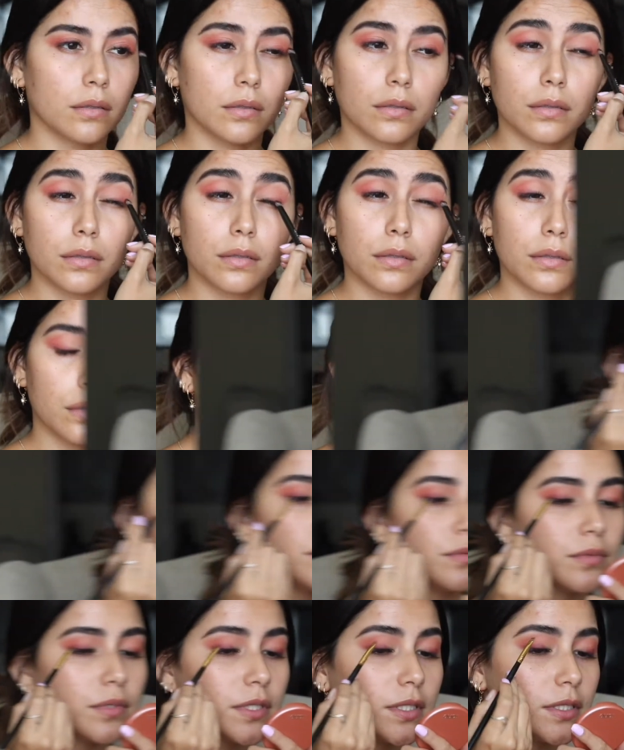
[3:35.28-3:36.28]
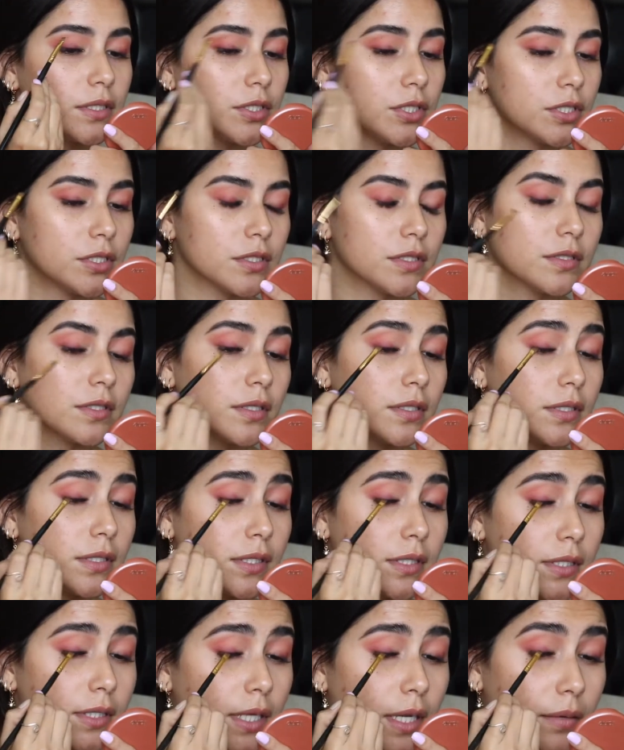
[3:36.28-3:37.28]
I actually want to just
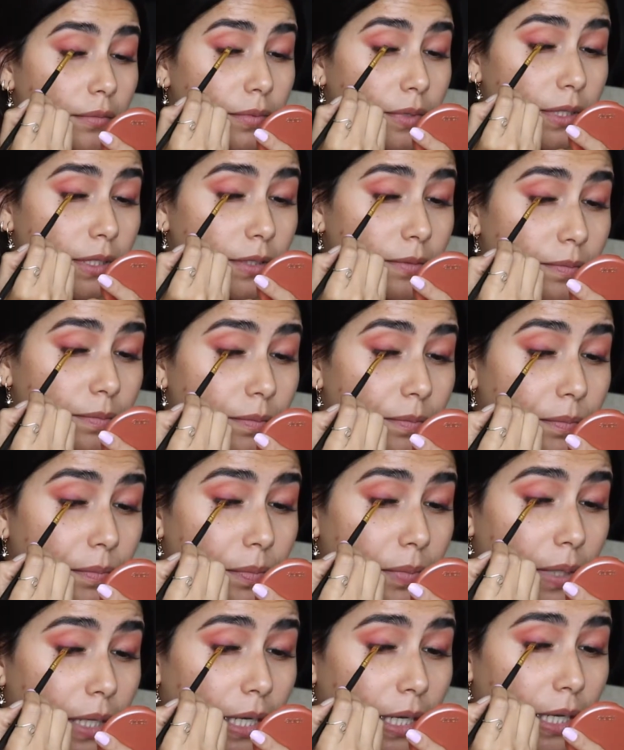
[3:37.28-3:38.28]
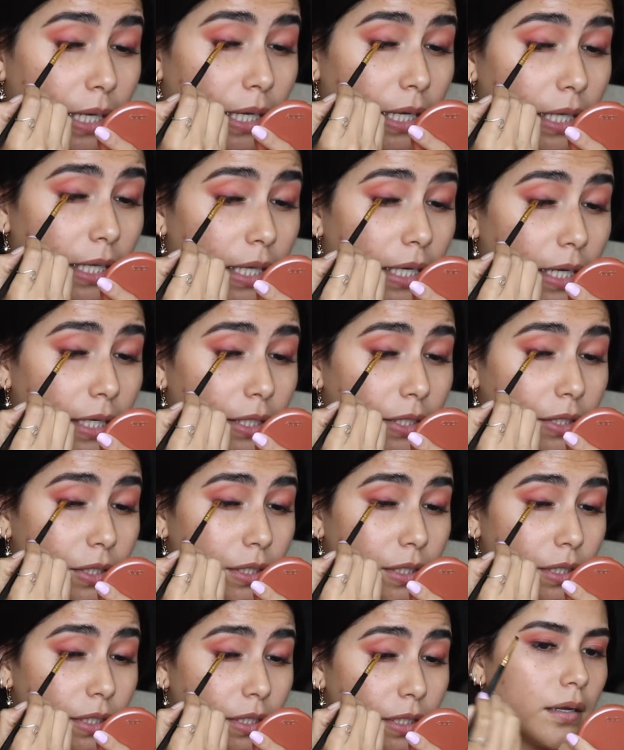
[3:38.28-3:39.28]
stamp this black
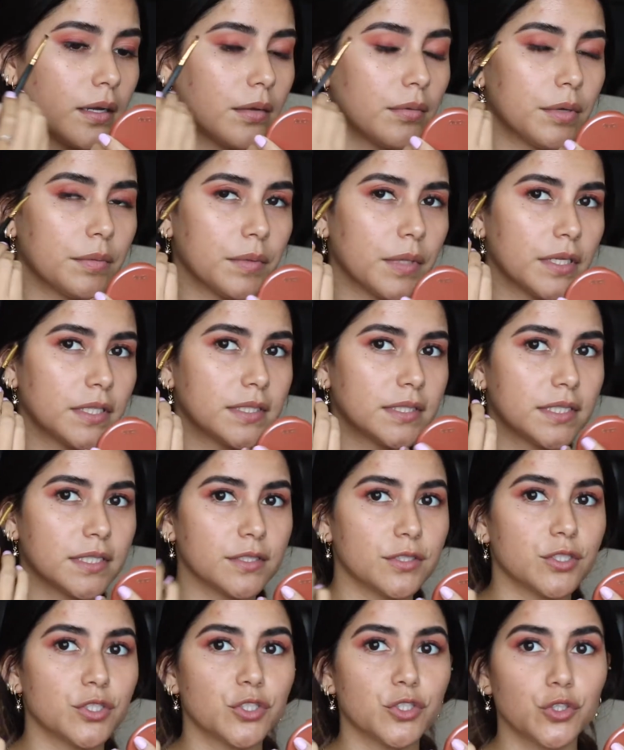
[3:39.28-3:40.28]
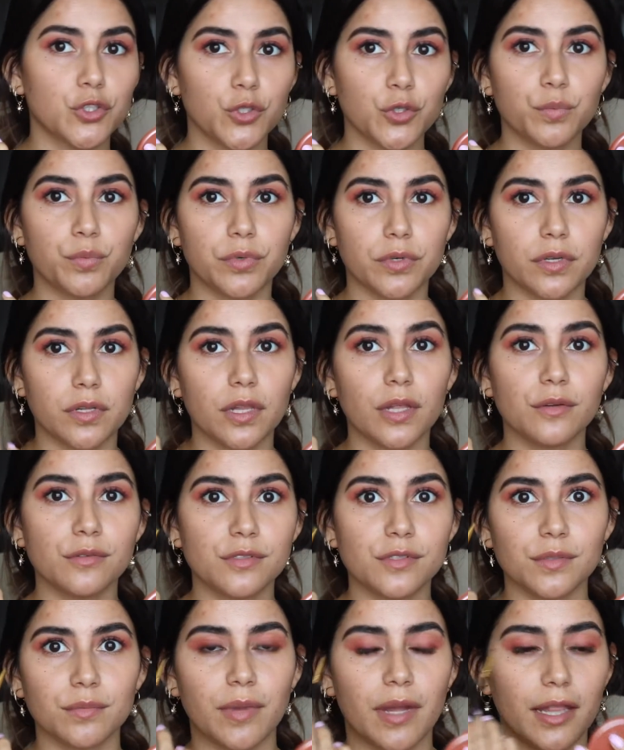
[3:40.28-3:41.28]
eyeliner. I'm applying this super
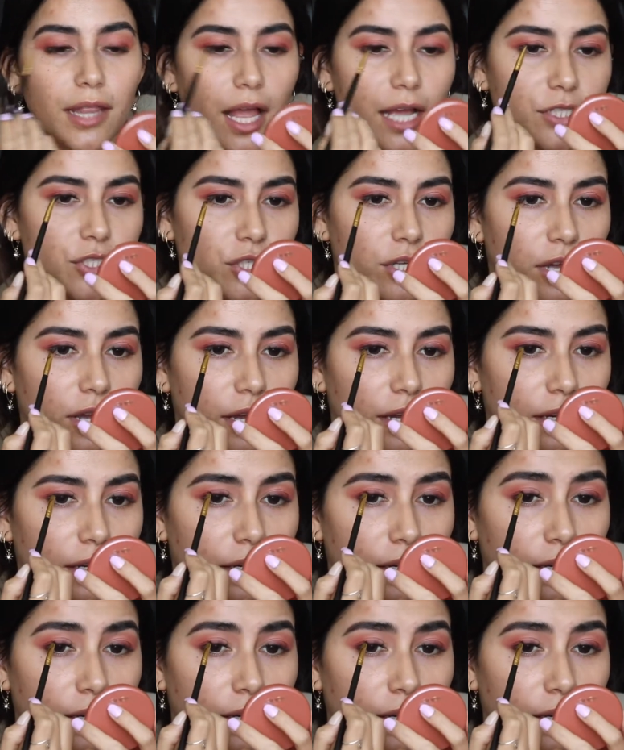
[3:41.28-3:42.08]
close to my lash line.